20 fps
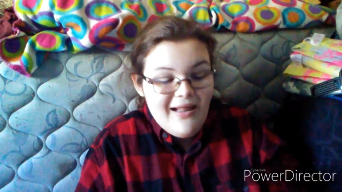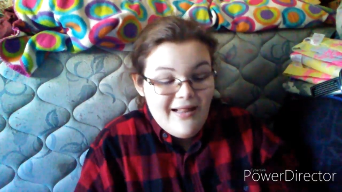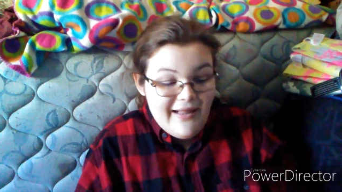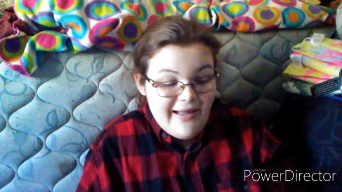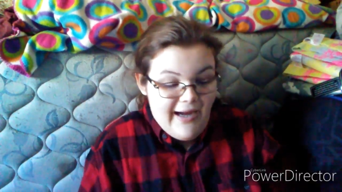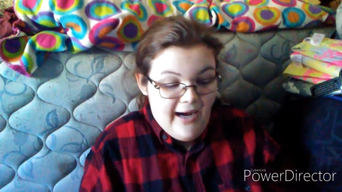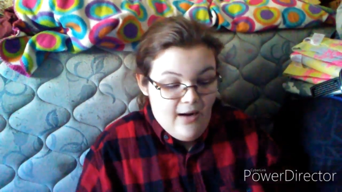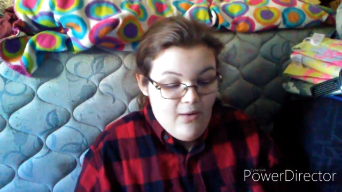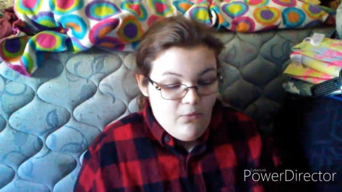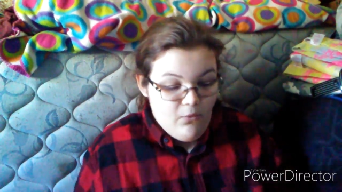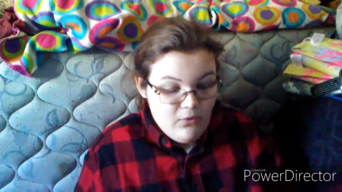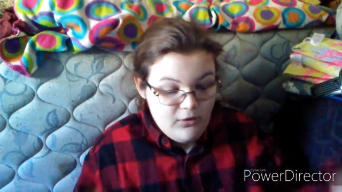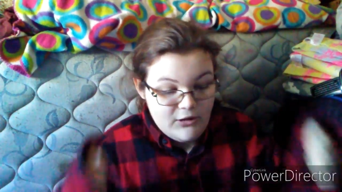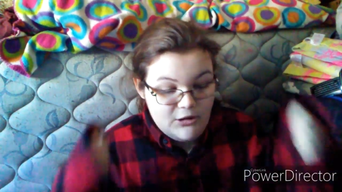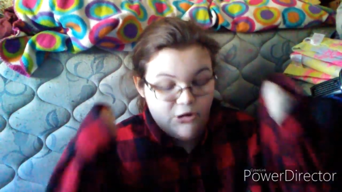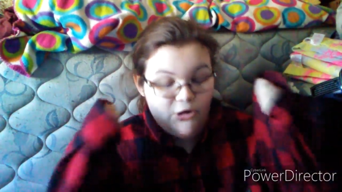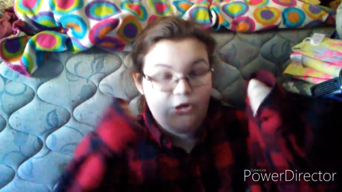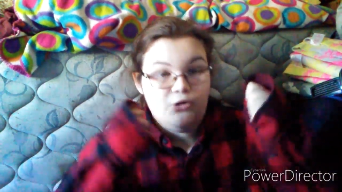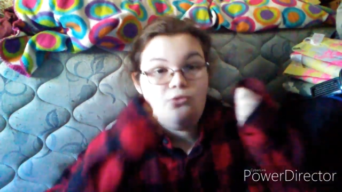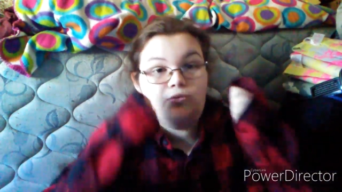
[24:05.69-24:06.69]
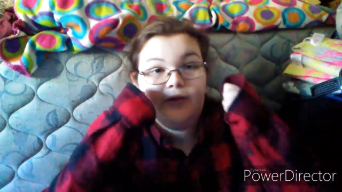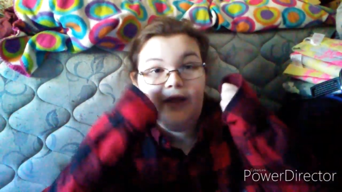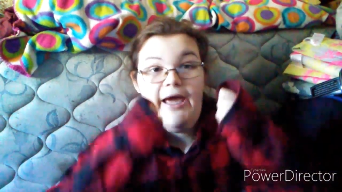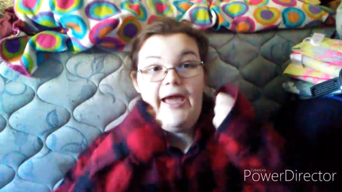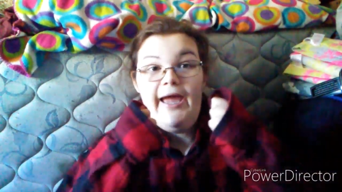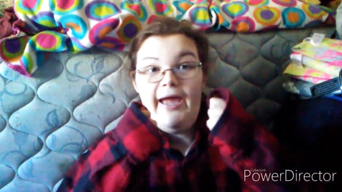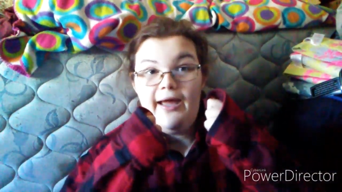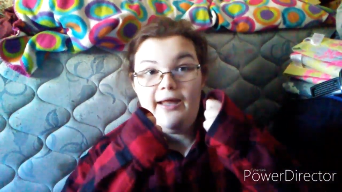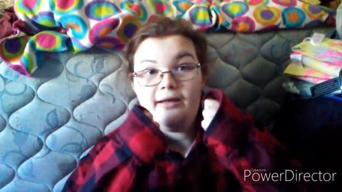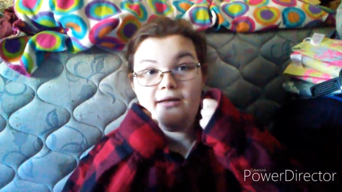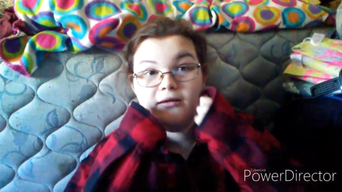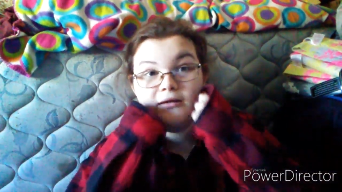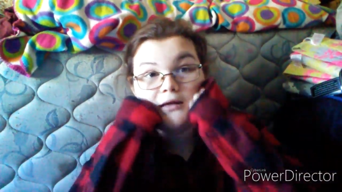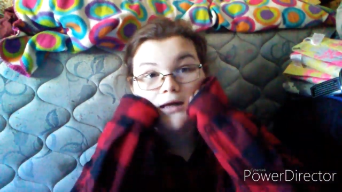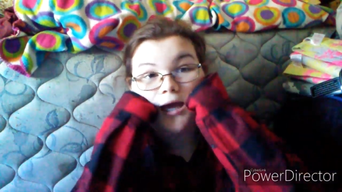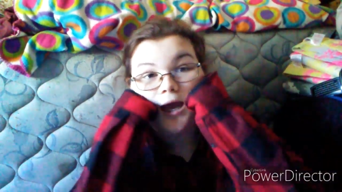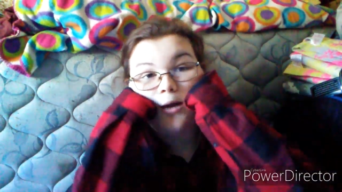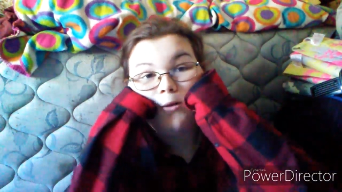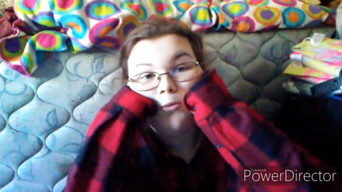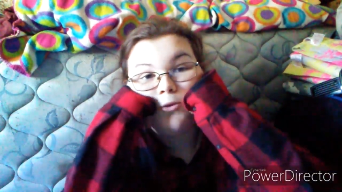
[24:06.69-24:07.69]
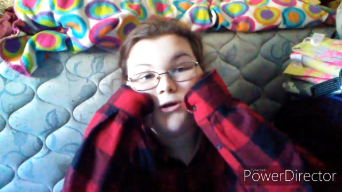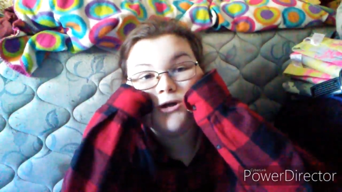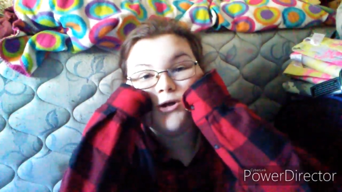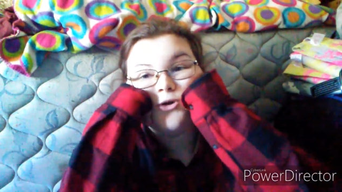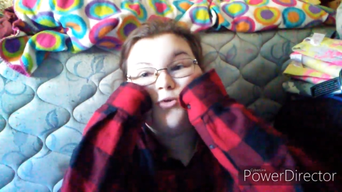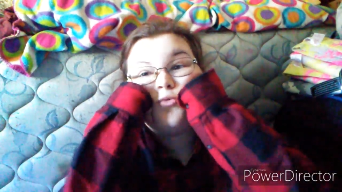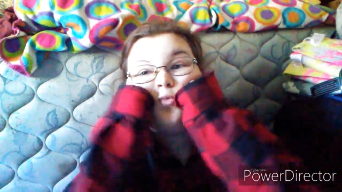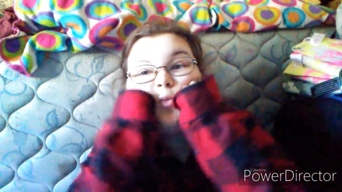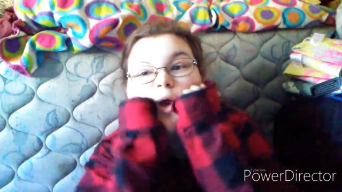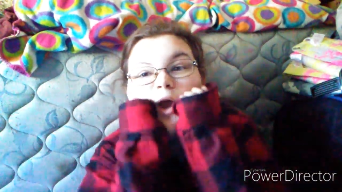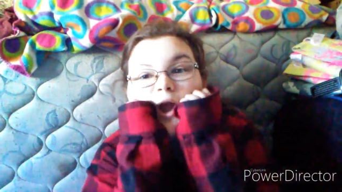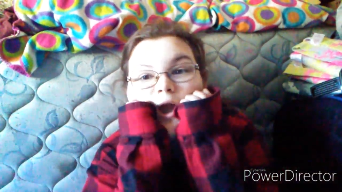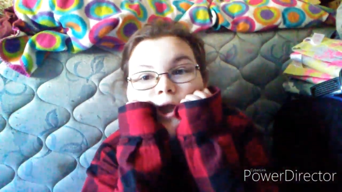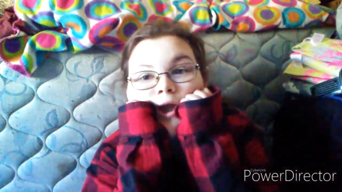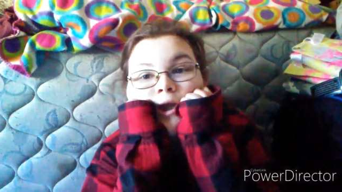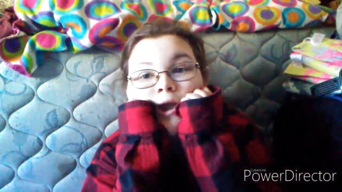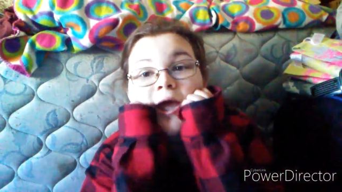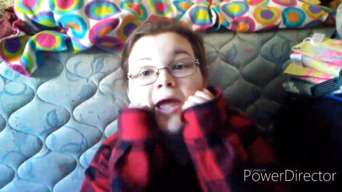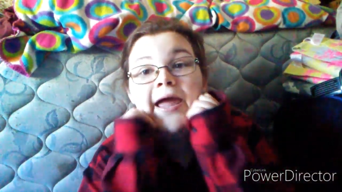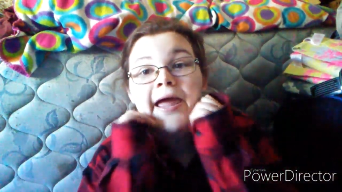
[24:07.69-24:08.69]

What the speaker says: Like, I want to do that. I want to create.